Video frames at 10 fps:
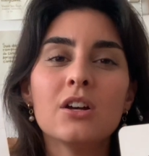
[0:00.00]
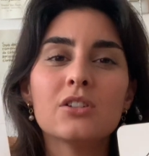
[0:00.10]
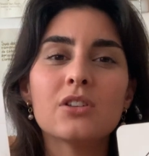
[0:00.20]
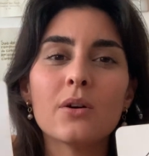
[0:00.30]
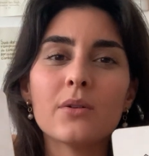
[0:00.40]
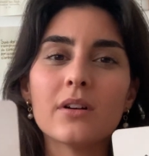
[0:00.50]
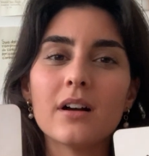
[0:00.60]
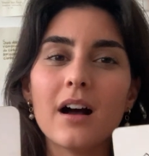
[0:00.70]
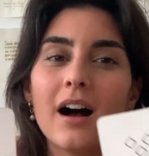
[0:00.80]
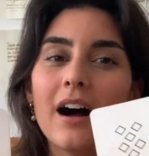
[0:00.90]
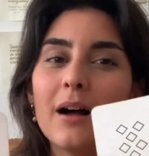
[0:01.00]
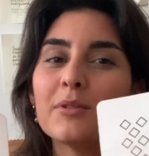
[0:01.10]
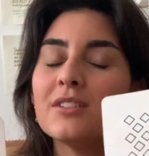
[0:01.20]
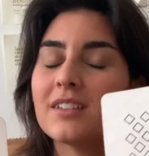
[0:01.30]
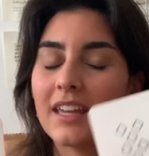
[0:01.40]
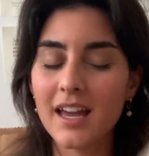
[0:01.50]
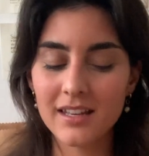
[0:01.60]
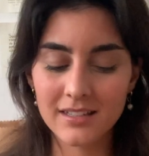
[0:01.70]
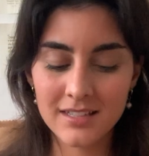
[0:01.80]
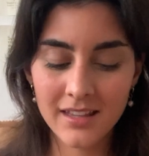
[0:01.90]
So I'm going to
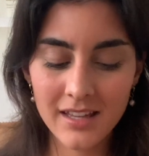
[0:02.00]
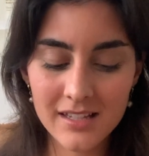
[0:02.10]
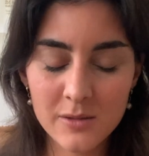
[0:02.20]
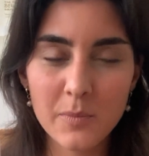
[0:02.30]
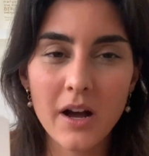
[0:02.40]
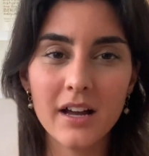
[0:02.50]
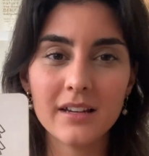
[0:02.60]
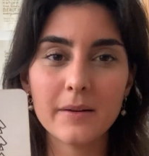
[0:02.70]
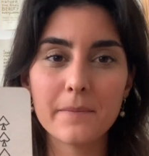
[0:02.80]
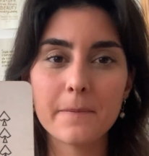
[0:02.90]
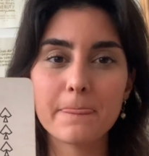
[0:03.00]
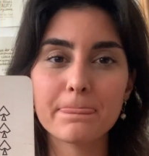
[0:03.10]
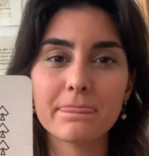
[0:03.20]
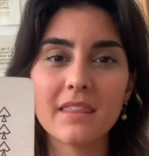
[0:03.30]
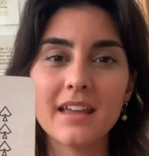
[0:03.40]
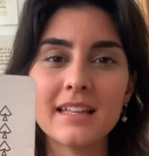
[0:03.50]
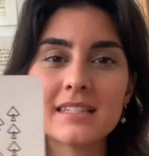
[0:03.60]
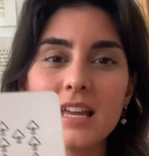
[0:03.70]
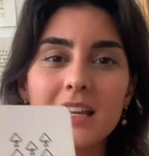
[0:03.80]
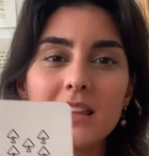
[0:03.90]
get to this, but it's
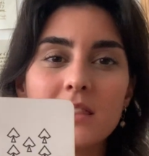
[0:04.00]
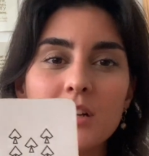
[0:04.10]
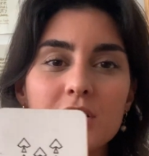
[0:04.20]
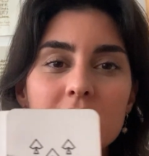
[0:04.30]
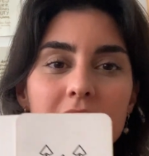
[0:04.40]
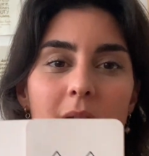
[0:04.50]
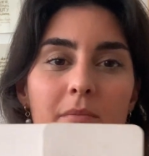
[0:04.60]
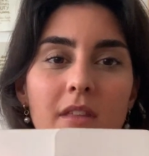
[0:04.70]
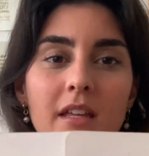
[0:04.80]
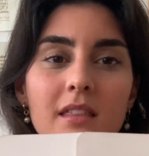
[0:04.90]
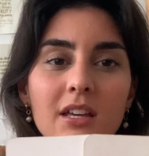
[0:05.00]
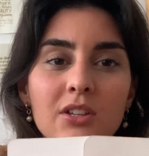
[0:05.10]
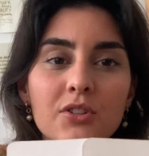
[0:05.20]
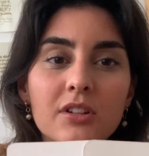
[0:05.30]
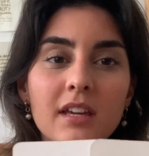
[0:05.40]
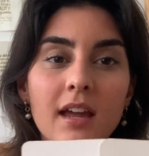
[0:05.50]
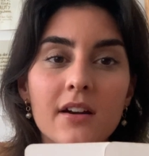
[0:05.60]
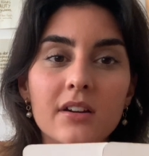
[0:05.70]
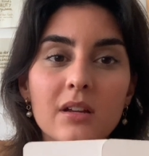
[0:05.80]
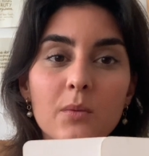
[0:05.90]
like there's something you're
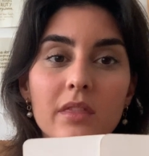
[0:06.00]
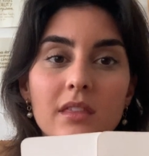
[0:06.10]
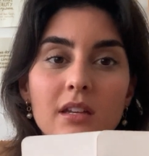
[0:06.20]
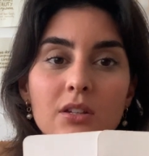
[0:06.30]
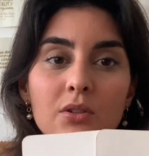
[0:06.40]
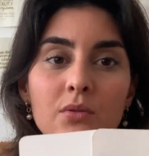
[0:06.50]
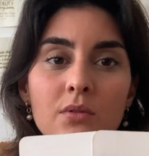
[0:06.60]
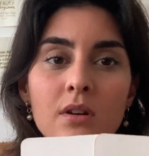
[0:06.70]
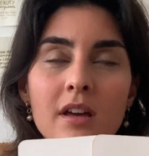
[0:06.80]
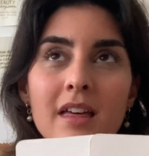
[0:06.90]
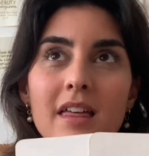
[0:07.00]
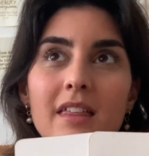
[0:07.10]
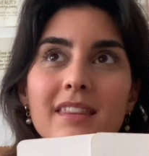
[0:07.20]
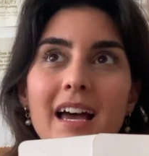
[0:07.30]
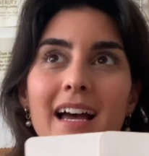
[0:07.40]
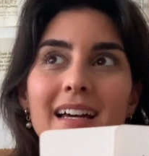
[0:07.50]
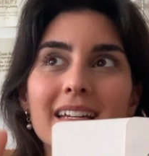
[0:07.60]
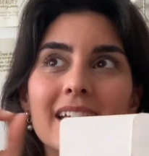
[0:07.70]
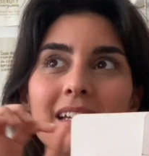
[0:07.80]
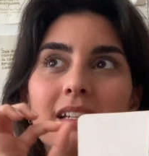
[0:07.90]
carrying within you that
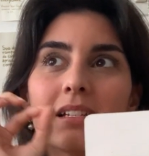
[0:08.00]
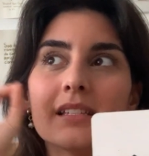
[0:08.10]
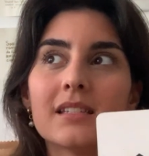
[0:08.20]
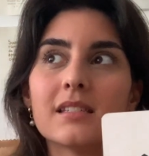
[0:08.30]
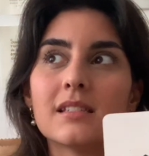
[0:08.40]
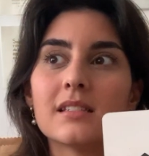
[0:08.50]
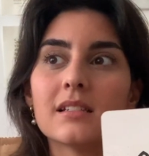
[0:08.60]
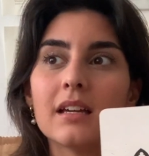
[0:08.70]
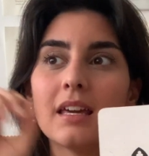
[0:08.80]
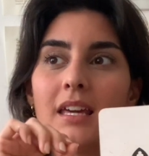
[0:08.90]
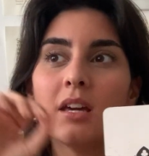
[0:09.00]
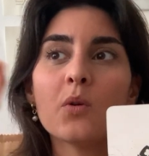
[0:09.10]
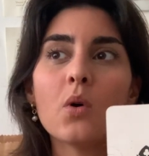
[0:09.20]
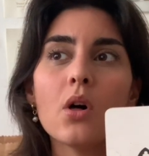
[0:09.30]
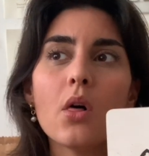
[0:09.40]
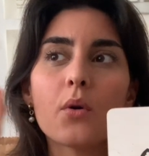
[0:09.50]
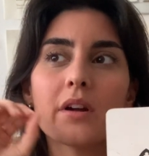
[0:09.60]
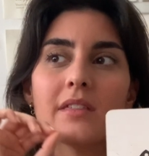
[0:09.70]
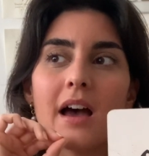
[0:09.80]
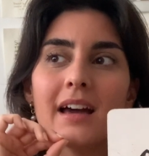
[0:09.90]
is equal,
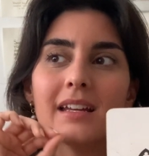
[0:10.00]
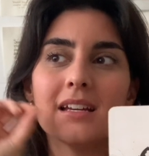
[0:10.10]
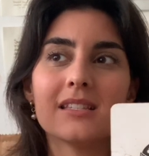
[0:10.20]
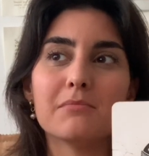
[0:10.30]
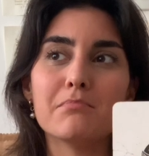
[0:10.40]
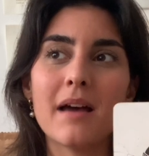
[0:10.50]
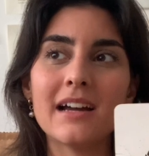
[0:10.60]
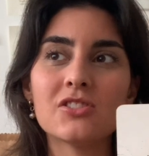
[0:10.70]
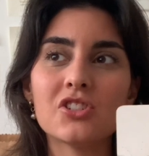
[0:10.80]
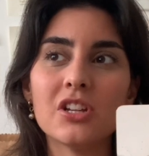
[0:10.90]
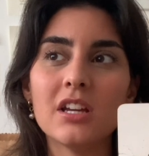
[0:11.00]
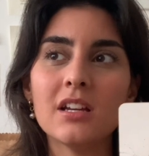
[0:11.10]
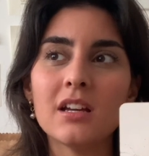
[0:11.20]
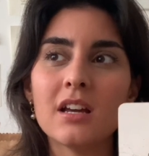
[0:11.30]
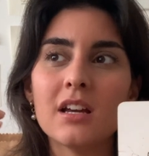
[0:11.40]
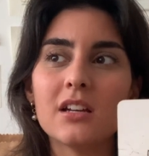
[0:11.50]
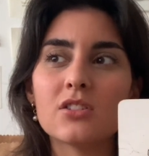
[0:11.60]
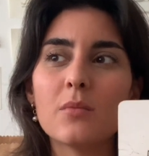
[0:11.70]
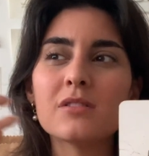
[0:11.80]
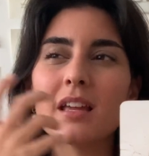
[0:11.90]
or that is matching. It's
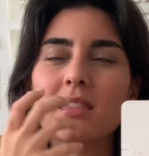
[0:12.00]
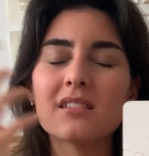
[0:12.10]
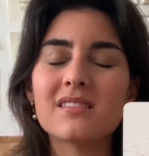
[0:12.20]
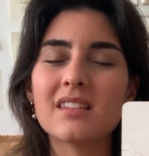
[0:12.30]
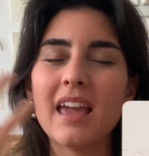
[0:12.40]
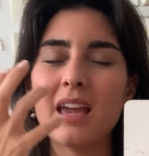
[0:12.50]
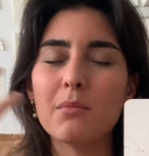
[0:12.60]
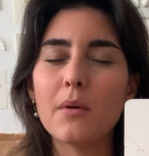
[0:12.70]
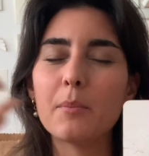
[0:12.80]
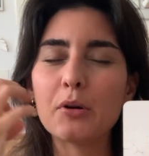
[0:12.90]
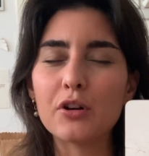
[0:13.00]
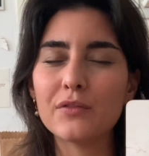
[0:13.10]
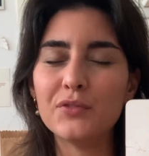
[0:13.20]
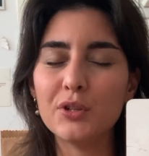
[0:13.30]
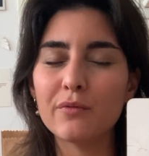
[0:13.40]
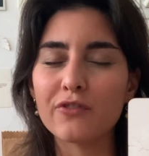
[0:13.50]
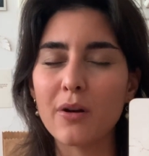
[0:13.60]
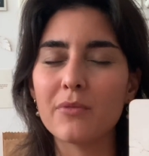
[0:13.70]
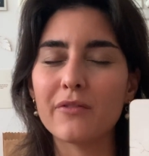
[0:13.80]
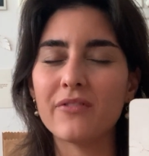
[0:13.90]
almost like the same perfume
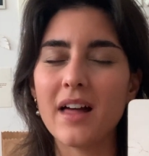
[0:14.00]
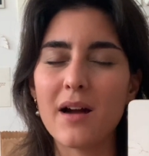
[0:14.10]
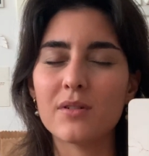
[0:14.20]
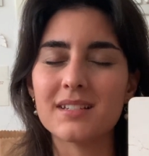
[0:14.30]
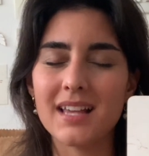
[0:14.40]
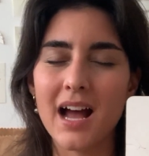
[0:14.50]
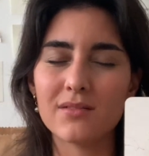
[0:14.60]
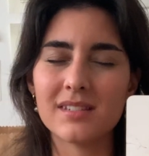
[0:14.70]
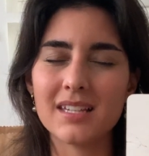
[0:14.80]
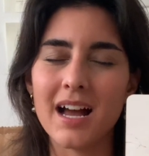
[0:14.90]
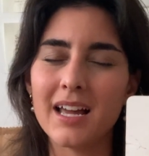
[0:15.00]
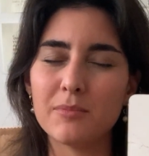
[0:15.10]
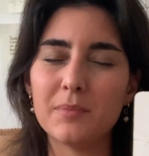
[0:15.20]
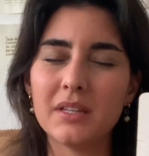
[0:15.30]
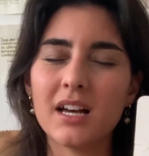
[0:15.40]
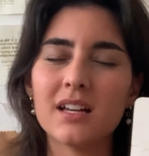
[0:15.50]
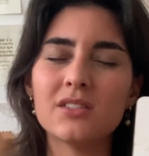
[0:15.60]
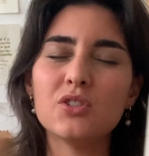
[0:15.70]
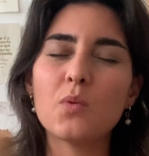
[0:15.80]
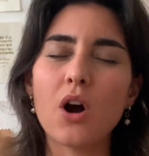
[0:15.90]
from the flowers outside, but
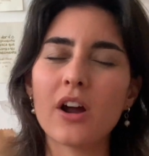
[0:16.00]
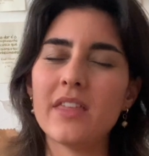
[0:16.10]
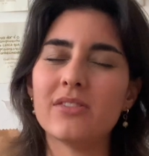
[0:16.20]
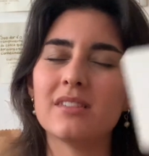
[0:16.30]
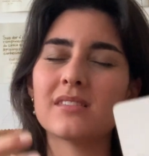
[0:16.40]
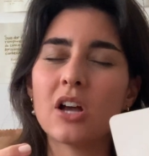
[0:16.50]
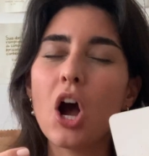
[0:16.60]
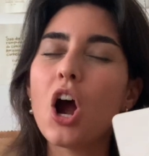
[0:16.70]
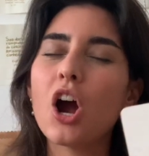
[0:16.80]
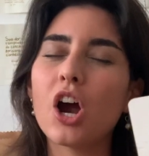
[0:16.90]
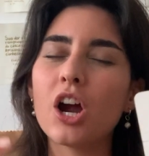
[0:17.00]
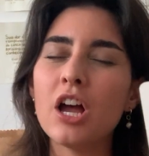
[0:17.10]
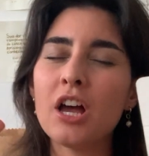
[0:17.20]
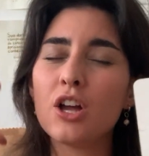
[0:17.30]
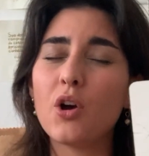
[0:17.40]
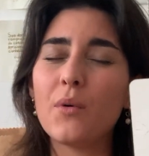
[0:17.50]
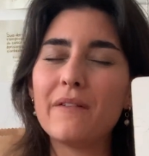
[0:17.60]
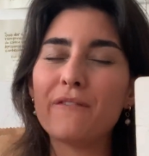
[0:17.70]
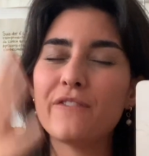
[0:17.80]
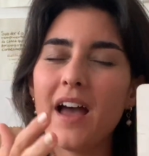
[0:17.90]
because you are in this car
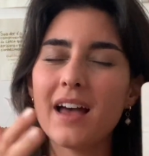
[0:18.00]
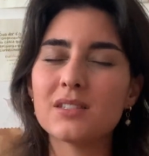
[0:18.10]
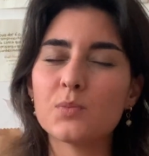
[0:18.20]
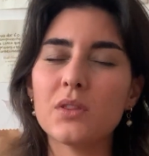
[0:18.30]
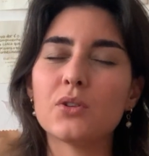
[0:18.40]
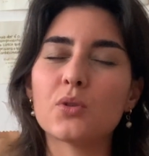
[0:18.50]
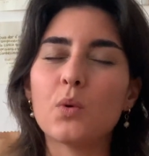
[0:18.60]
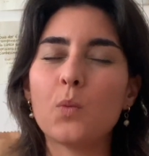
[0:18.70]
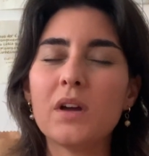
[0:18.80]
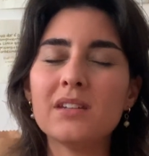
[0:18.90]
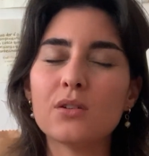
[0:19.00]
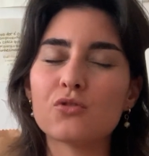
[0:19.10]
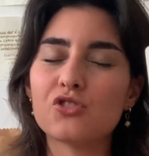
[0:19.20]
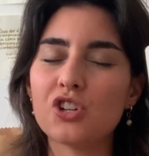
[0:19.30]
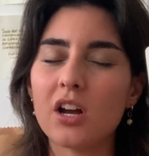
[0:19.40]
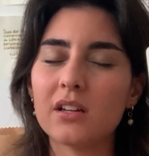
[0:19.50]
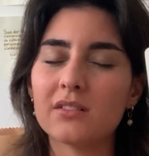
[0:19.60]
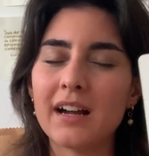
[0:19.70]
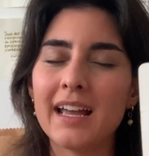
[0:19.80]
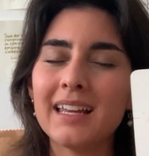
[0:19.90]
going fast with your windows shut,
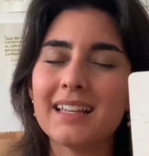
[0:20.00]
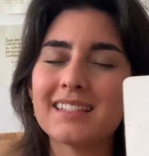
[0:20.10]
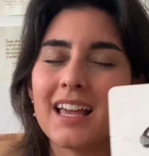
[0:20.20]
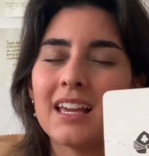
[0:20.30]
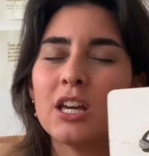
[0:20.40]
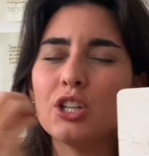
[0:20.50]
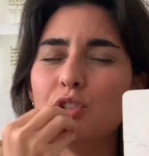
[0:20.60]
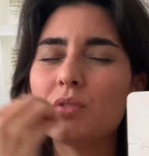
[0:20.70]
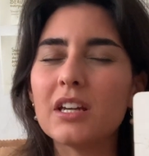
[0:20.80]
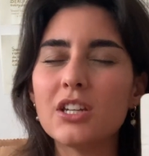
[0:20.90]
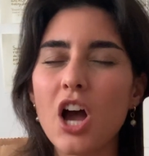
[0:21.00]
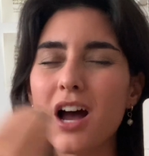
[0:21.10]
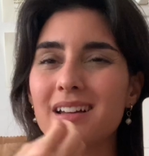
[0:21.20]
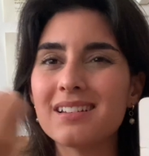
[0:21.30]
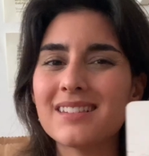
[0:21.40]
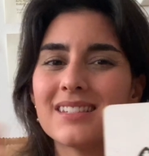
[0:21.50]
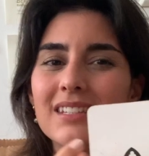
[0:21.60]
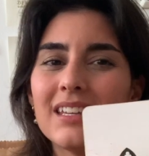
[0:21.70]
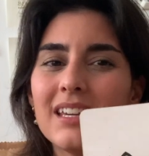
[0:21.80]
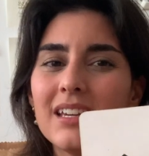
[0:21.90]
right? It's like you cannot
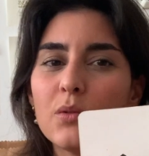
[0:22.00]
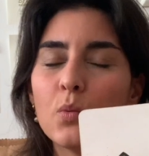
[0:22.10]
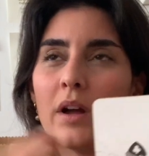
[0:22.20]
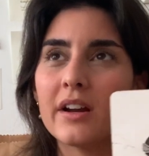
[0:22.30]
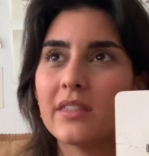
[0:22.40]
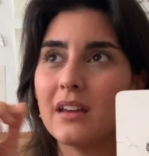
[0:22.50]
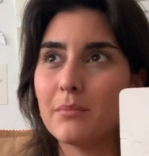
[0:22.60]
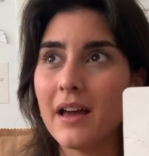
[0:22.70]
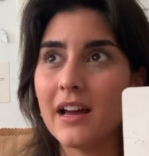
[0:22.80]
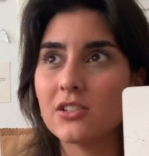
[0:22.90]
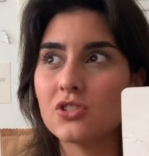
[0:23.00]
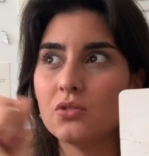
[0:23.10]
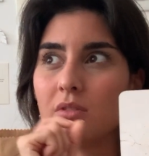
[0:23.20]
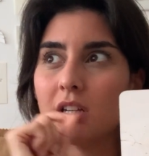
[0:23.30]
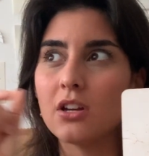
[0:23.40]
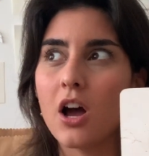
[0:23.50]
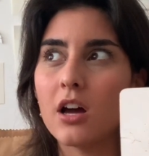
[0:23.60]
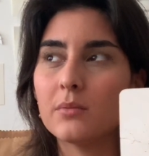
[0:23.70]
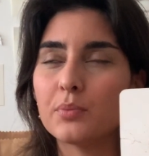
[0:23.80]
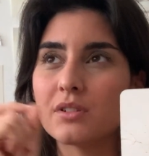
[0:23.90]
see where they match. You
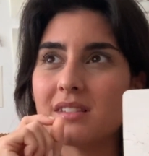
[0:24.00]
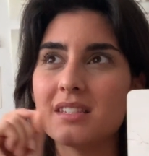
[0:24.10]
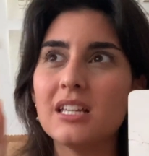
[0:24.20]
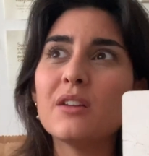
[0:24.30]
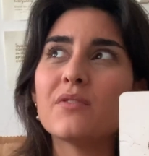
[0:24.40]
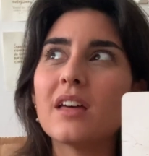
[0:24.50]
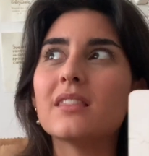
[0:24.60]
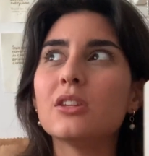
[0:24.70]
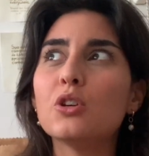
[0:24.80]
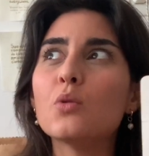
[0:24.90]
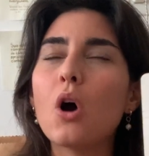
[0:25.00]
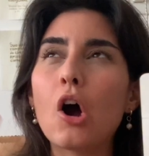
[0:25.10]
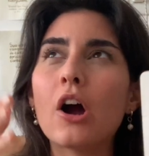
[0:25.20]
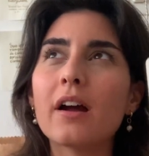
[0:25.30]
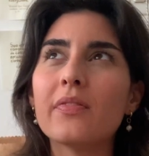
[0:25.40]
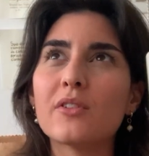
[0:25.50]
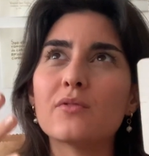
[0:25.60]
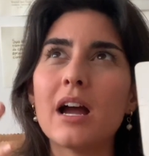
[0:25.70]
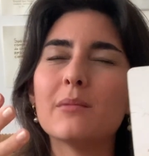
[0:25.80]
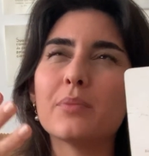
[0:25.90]
cannot perceive that you are in the
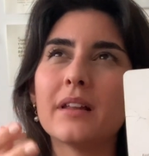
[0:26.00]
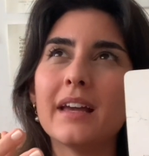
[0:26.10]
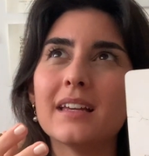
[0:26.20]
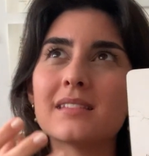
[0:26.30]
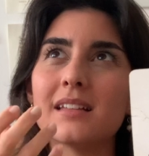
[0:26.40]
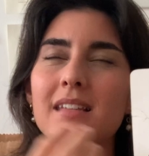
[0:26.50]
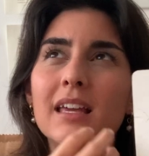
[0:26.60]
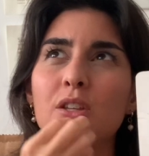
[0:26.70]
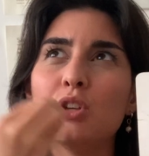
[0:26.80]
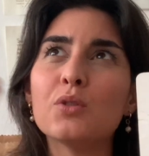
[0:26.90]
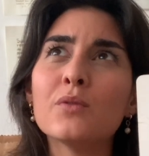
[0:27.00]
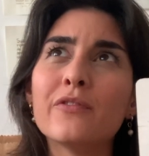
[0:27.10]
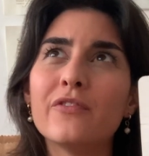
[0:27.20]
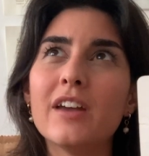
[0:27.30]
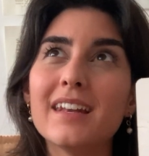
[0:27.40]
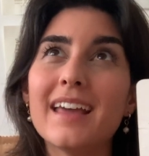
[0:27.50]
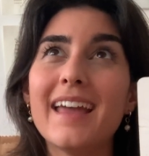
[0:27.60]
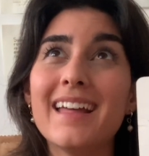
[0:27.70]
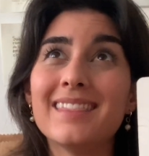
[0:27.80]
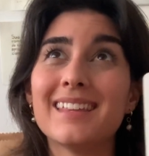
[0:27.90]
right place. It's like you fit
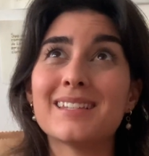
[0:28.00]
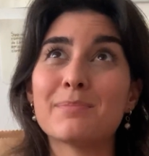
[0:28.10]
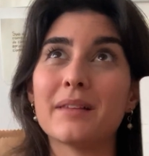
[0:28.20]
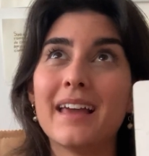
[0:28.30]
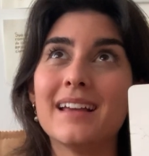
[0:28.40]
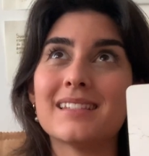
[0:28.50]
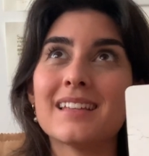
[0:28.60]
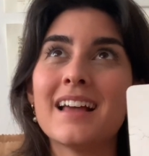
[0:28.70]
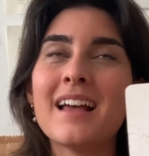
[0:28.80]
in this place.